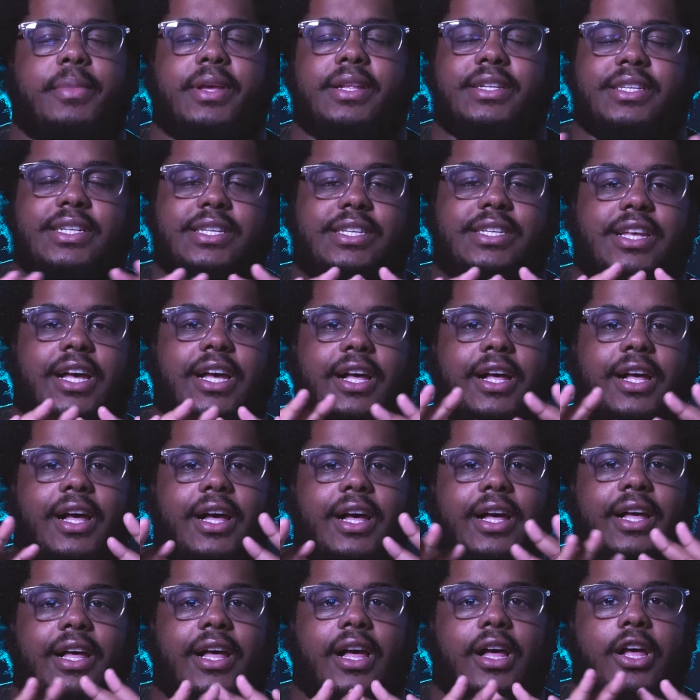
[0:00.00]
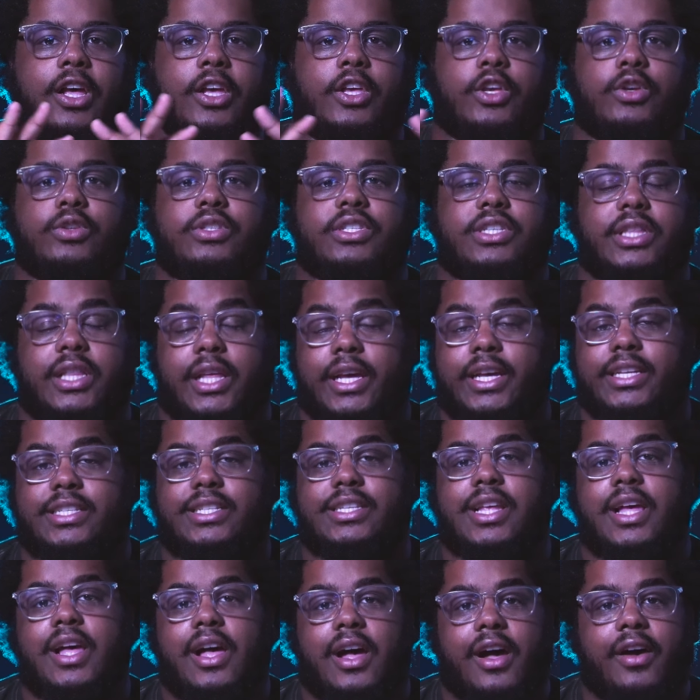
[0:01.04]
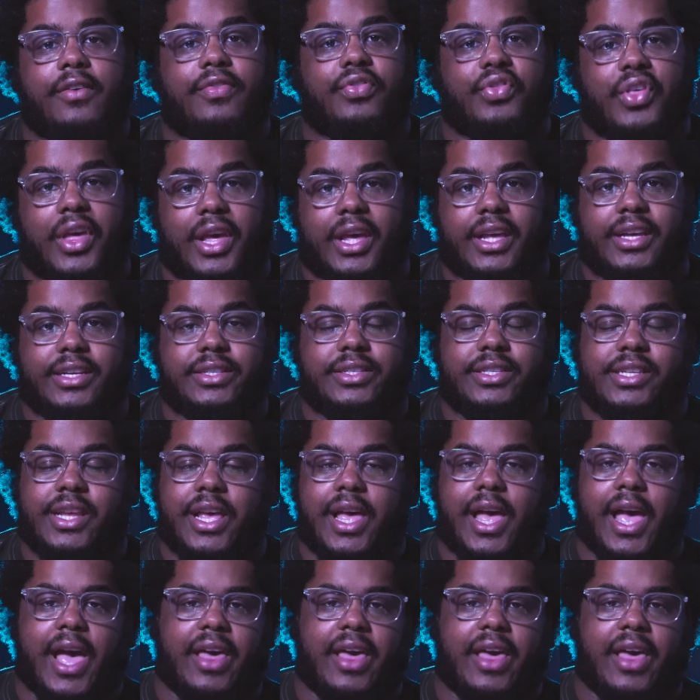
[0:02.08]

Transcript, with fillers: I mean, just a, a, a huge list of things.